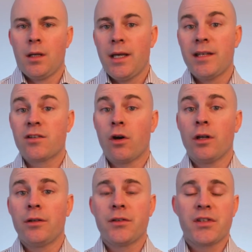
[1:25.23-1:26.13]
In
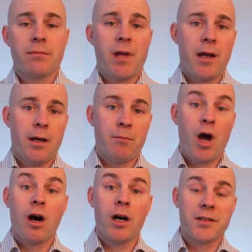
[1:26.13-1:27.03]
Scotland,
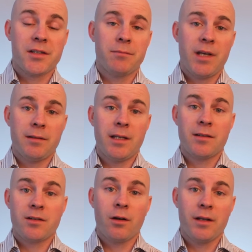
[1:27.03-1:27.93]
Heart in
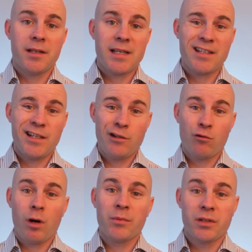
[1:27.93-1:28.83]
Scotland has actually
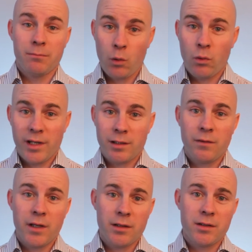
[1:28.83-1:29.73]
dropped audience
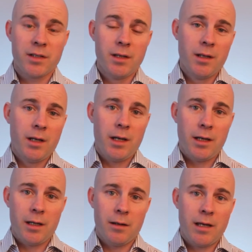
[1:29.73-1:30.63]
figures,
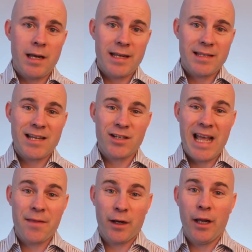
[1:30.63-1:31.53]
and it's actually
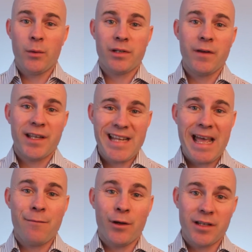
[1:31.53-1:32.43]
had the lowest figures
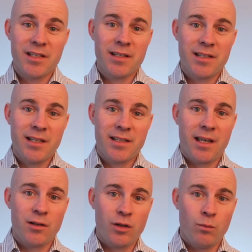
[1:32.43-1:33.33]
ever since the
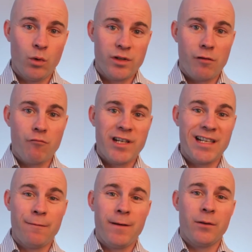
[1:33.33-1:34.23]
station was
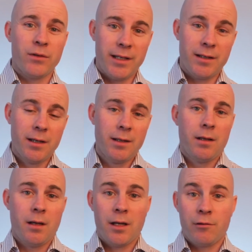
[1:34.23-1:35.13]
originally founded
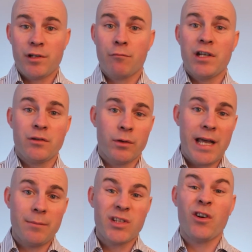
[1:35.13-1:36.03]
under its original
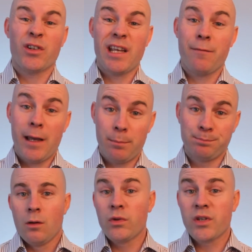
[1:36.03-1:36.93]
name, Scot FM.
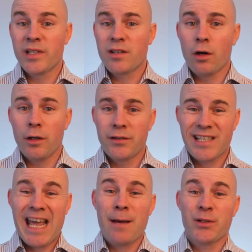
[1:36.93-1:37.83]
Also in Scotland,
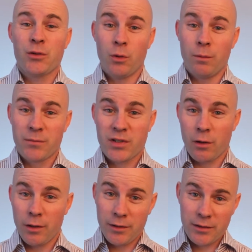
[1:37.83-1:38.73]
Capital
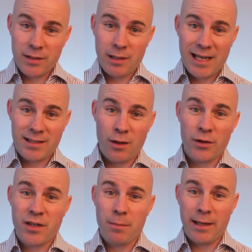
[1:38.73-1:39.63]
Scotland has
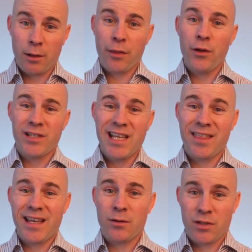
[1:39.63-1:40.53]
lost about
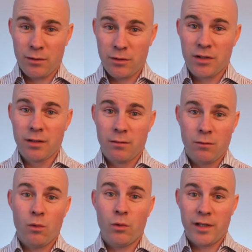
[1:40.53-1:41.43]
30,000
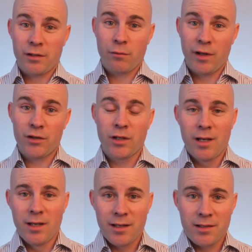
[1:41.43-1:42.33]
audience reach
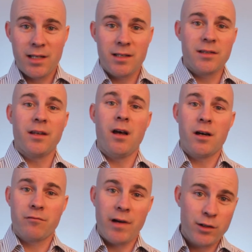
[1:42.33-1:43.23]
since the
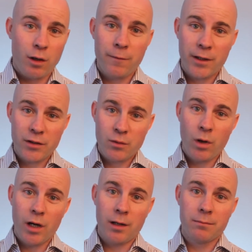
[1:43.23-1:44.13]
last Rajar figures
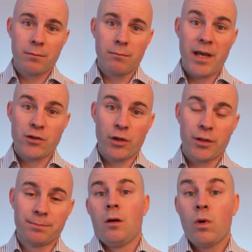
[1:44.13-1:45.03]
were measured.
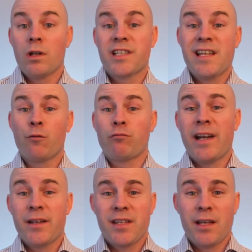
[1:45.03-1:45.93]
While several
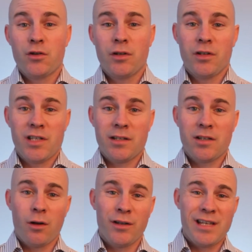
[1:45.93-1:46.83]
radio stations in
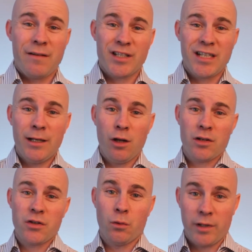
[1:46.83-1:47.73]
Scotland have actually
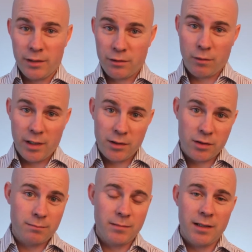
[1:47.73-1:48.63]
lost audience
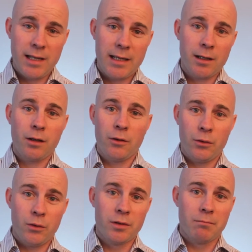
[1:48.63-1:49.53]
reach, and they include